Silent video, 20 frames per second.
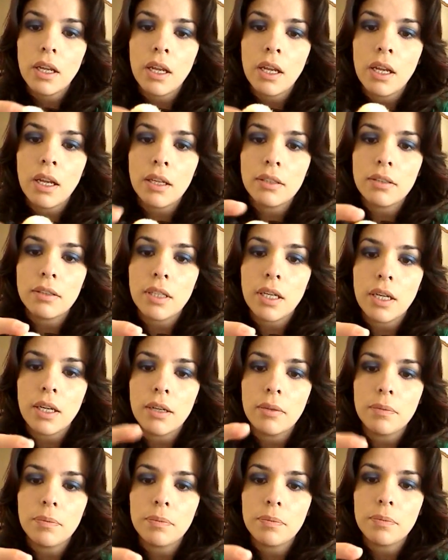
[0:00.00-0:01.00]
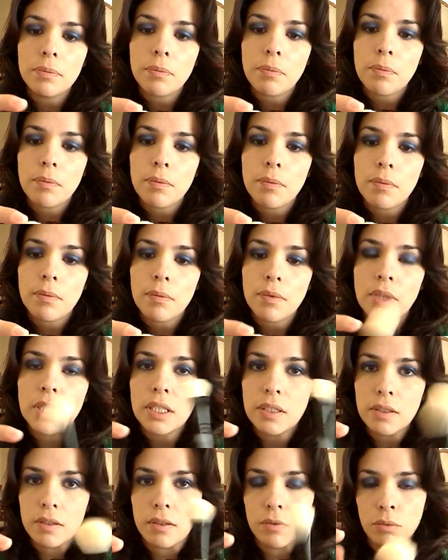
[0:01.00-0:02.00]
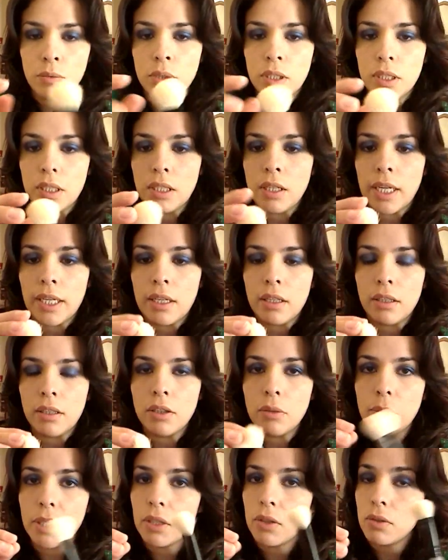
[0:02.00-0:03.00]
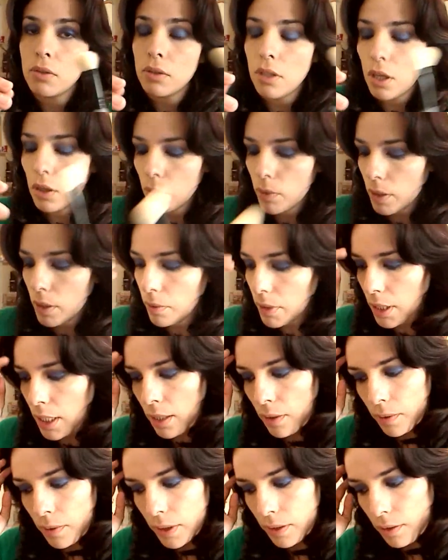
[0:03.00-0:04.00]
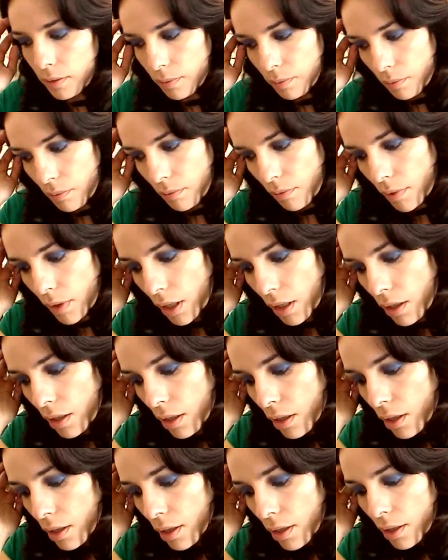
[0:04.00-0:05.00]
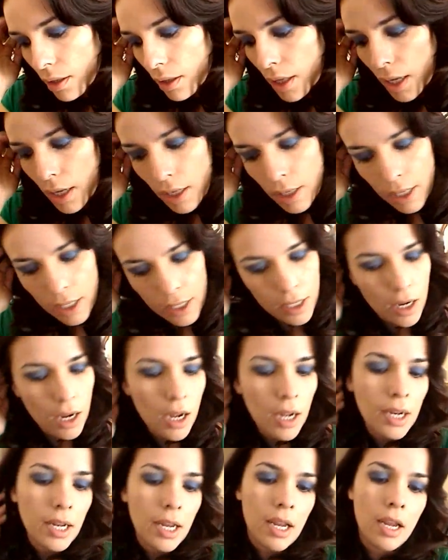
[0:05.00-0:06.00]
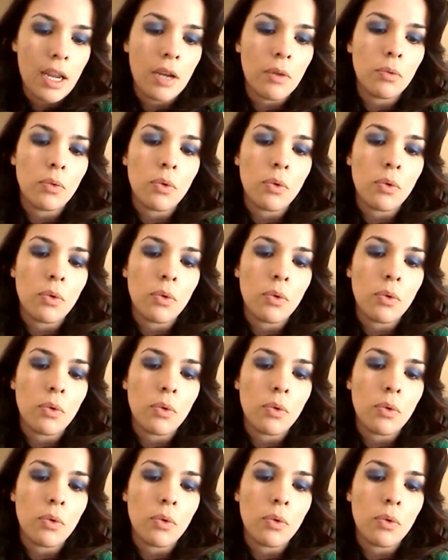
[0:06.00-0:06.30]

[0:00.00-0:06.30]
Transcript: and um, this really, like, a little bit goes a long way with that one. Then I got a